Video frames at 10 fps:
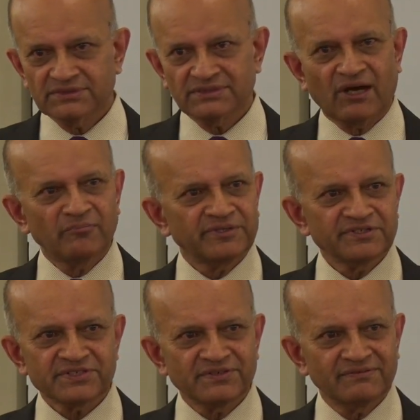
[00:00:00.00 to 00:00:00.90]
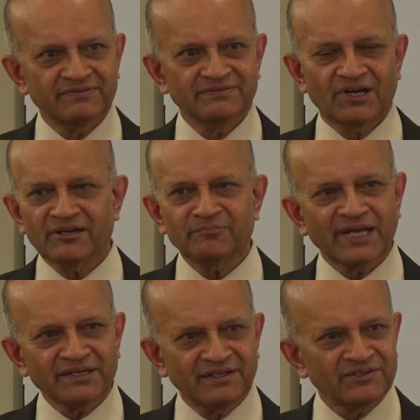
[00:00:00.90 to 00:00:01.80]
competition on a
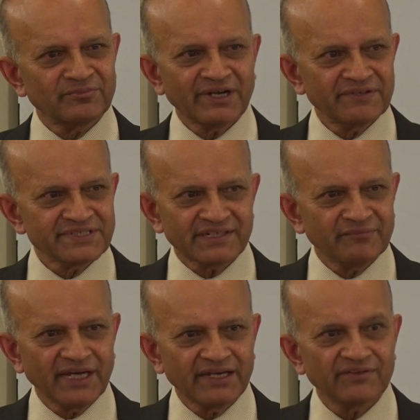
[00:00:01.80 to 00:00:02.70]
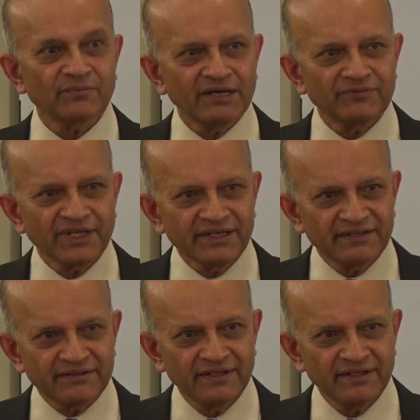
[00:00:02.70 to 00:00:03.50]
platter to private sector banks. Why have you done it?